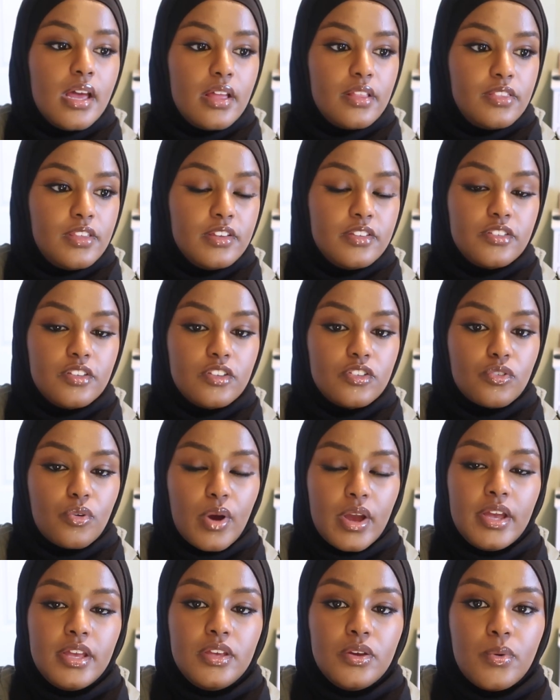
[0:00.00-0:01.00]
this is
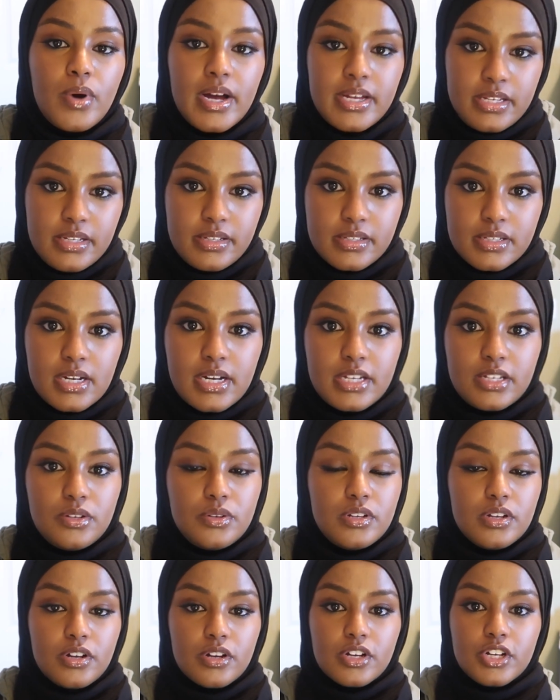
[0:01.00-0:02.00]
great UI design, you
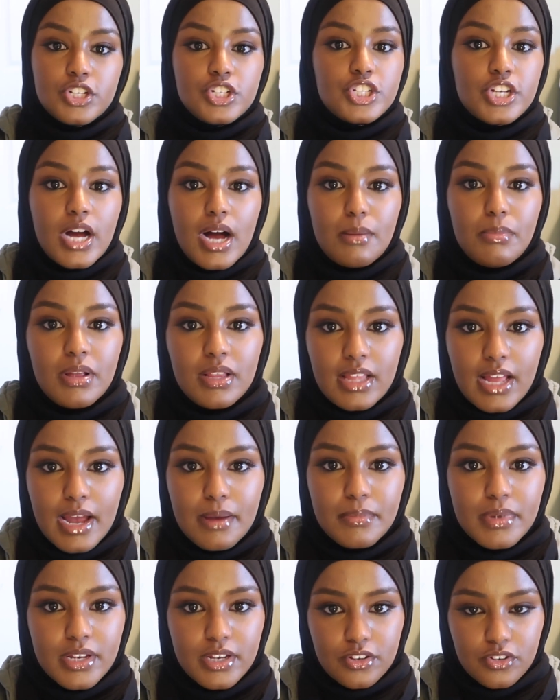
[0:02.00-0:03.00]
did a good job,
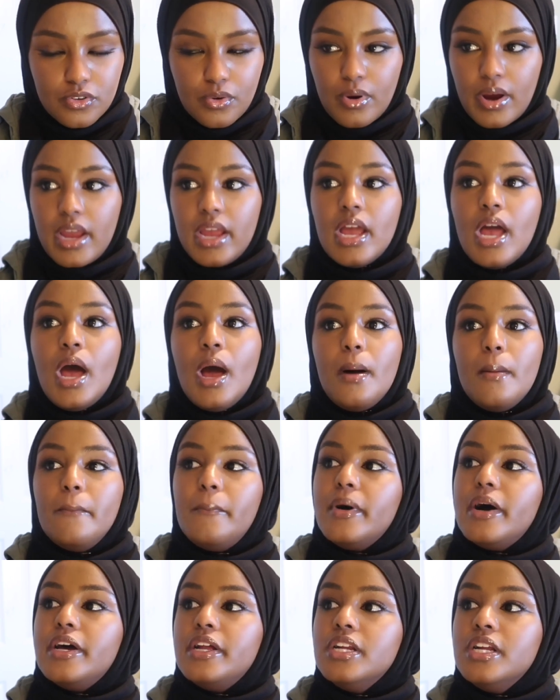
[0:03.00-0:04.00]
alignment is great,
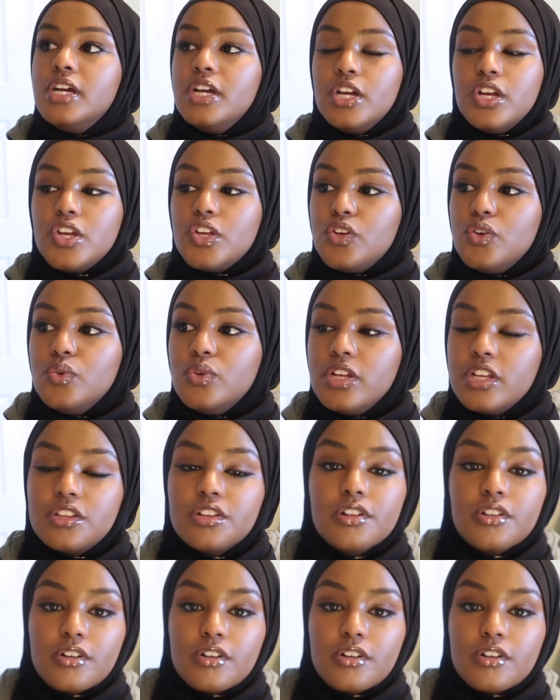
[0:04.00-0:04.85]
but you need to